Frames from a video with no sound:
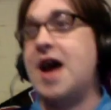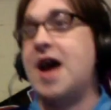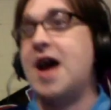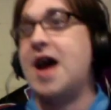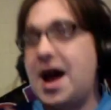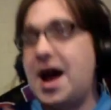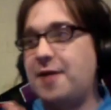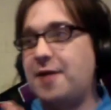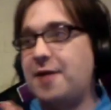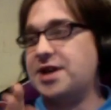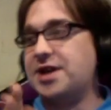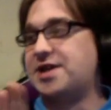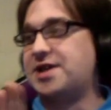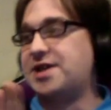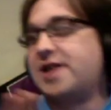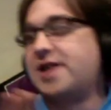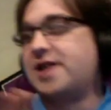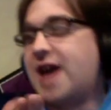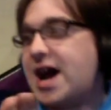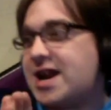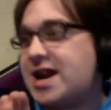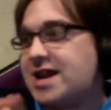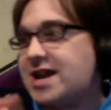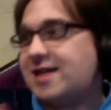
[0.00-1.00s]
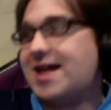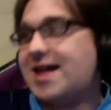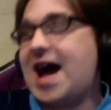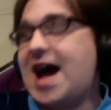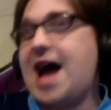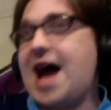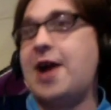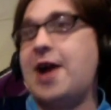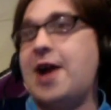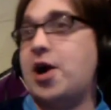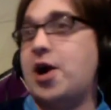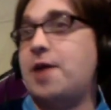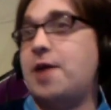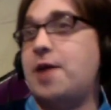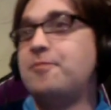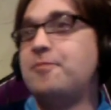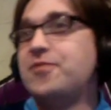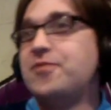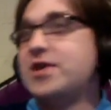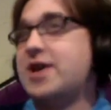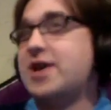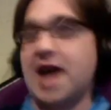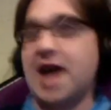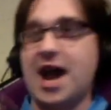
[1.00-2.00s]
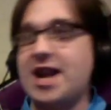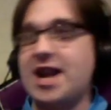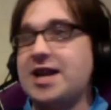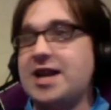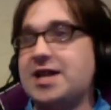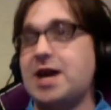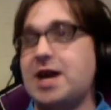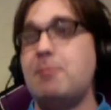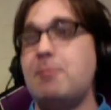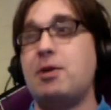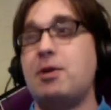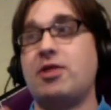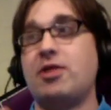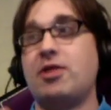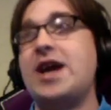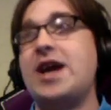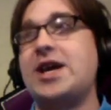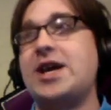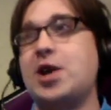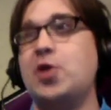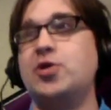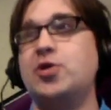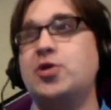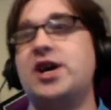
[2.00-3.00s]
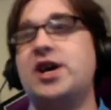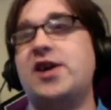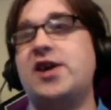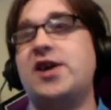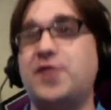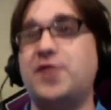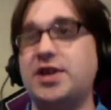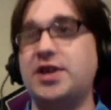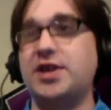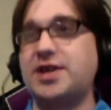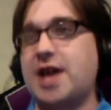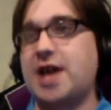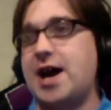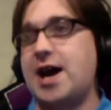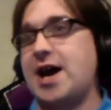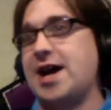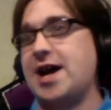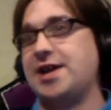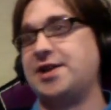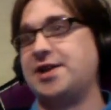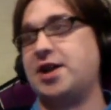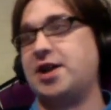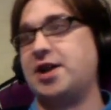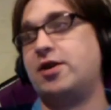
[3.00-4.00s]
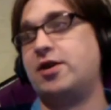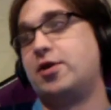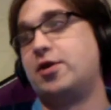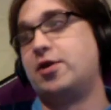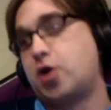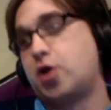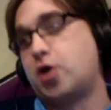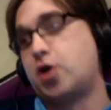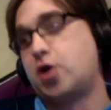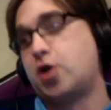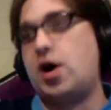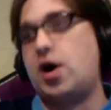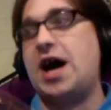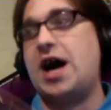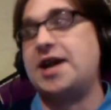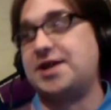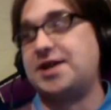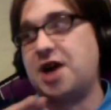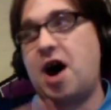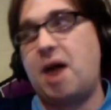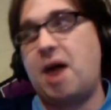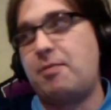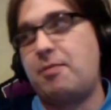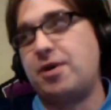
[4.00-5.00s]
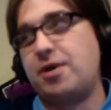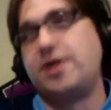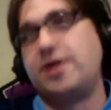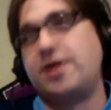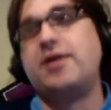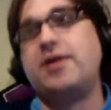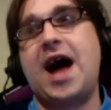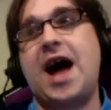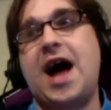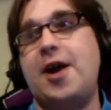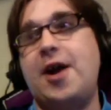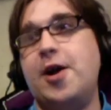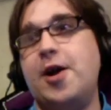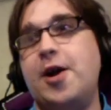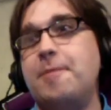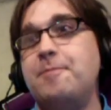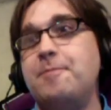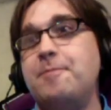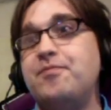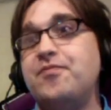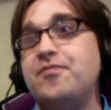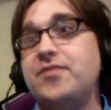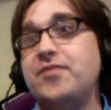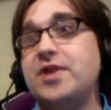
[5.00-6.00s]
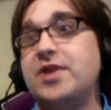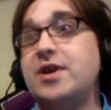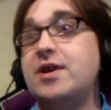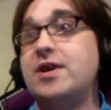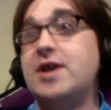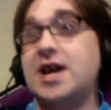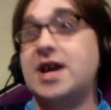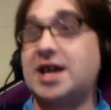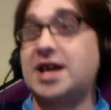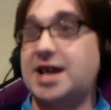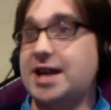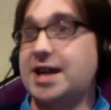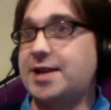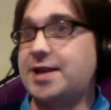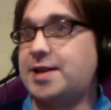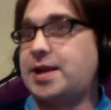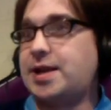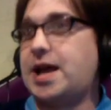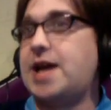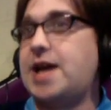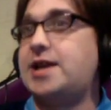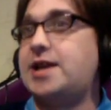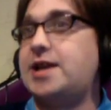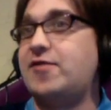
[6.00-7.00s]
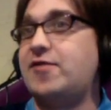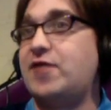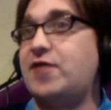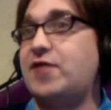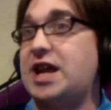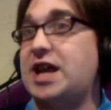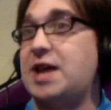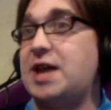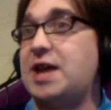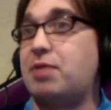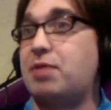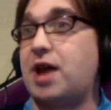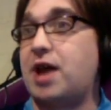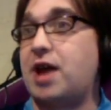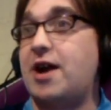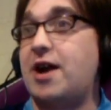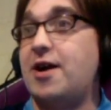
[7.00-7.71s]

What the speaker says: and the slidey ladder. Anytime a light goes off, this guy or girl has to hop on the ladder, get to that DVD player,